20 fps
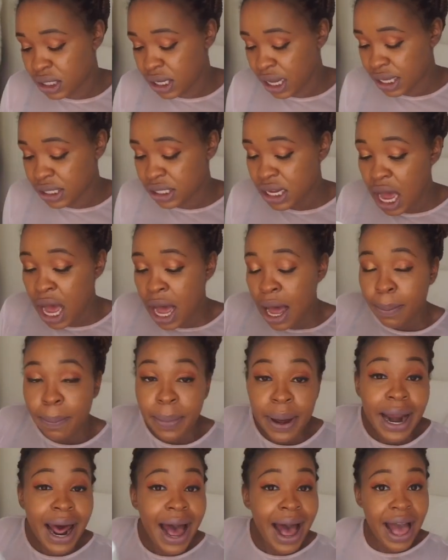yes, but
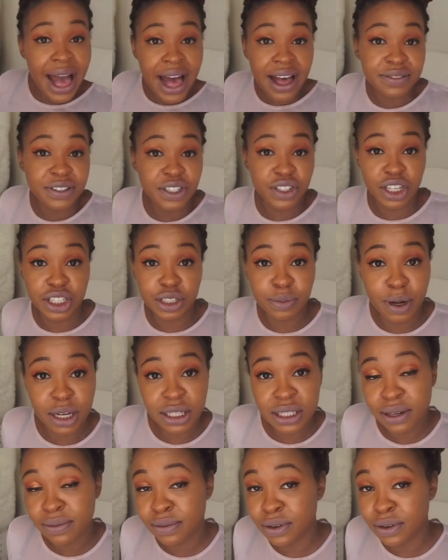I have stretch marks.